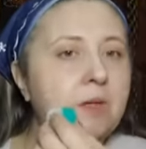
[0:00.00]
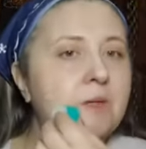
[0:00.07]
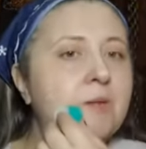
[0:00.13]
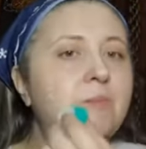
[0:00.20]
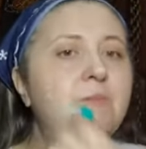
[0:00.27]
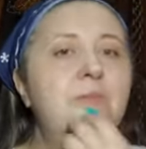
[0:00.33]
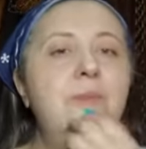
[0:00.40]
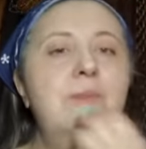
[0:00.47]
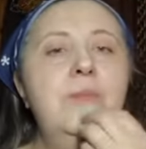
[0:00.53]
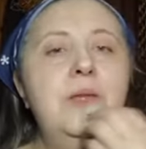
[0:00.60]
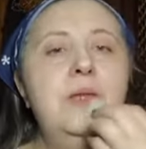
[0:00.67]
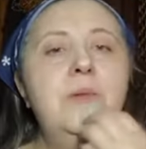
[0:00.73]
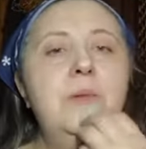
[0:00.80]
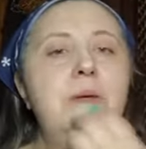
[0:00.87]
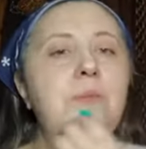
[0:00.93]
As
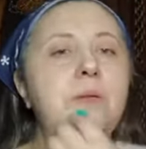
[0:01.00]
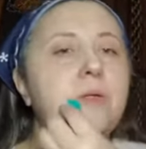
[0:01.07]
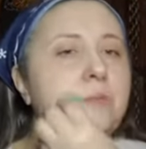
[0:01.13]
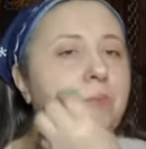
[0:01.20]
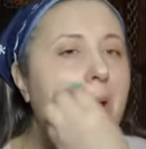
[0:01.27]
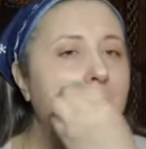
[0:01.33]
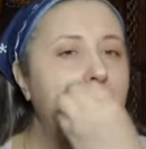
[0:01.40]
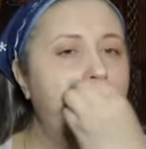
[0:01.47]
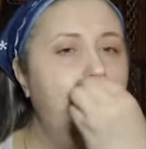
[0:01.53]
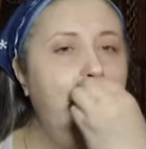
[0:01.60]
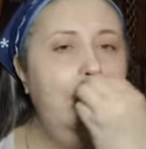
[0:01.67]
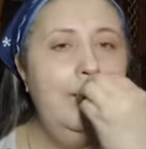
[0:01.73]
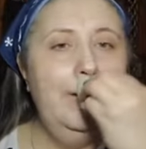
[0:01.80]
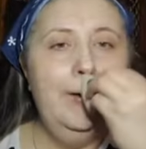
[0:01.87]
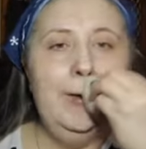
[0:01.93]
many people as
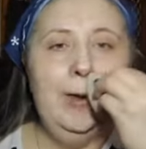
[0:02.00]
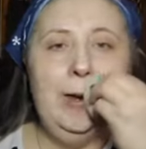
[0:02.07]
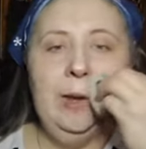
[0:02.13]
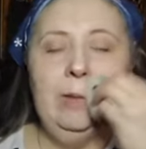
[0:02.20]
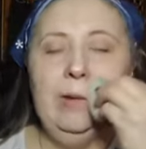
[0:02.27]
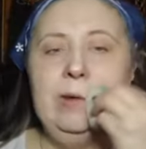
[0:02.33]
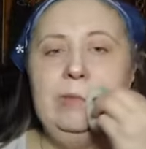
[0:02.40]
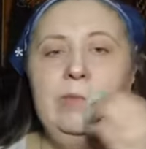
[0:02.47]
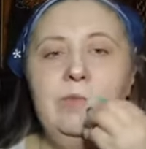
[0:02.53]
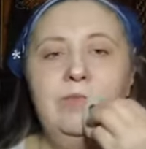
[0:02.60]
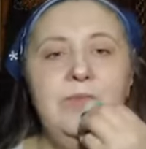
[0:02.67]
possible, anyway.